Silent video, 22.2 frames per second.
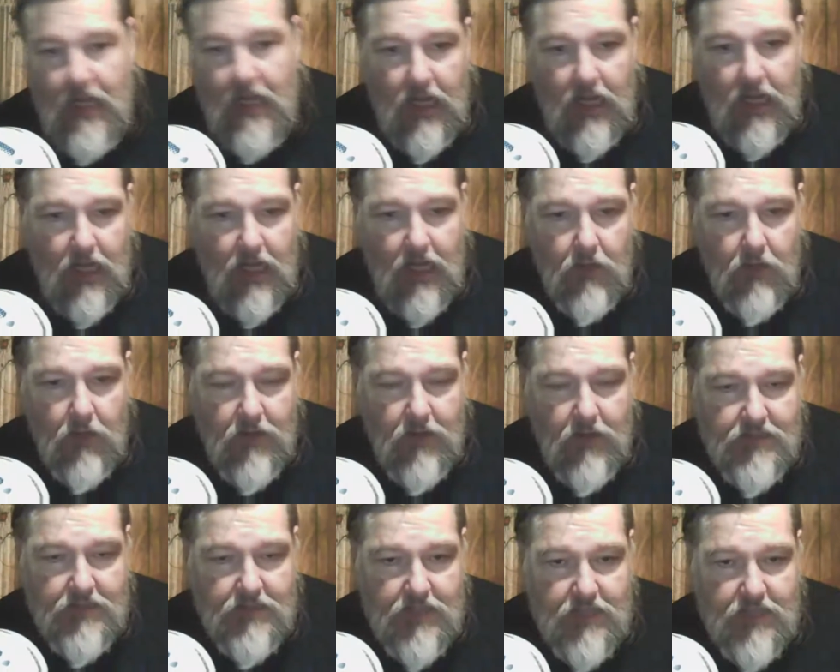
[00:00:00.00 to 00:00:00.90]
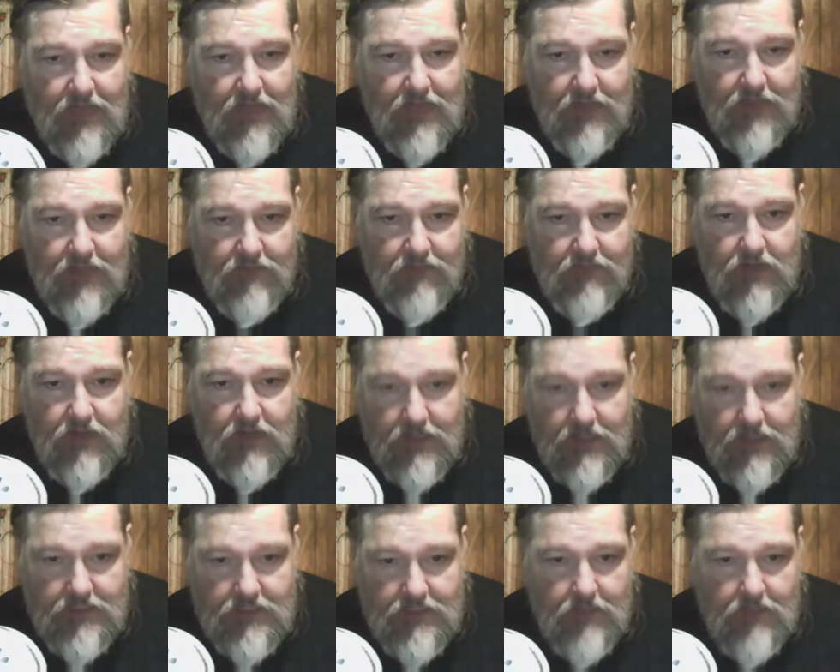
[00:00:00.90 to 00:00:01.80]
We also got Navy at
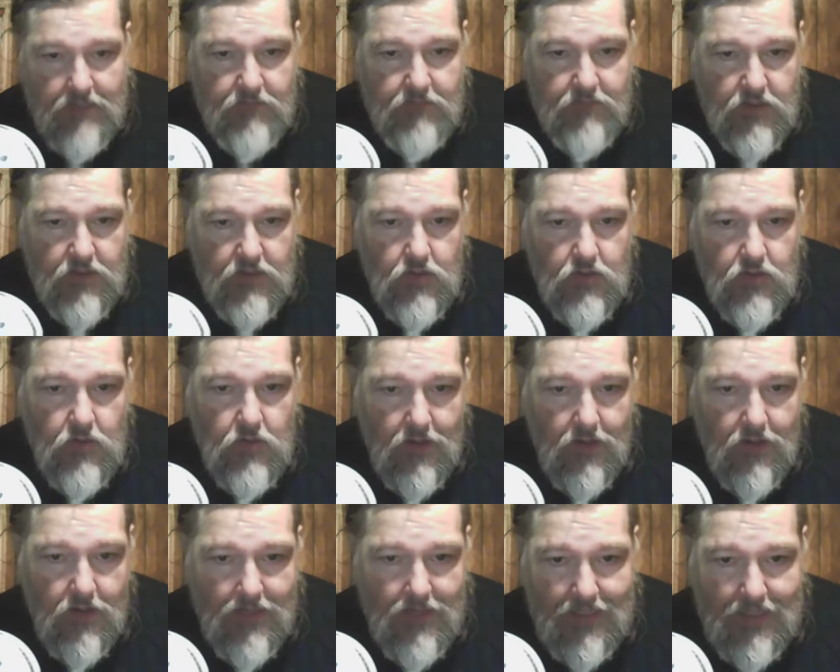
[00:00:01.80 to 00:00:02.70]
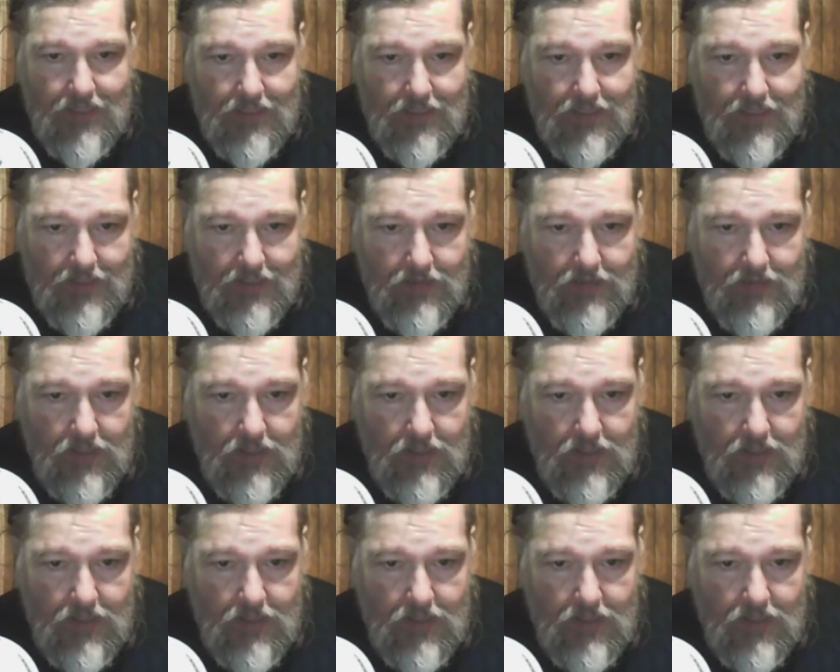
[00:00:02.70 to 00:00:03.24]
SMU, Arkansas,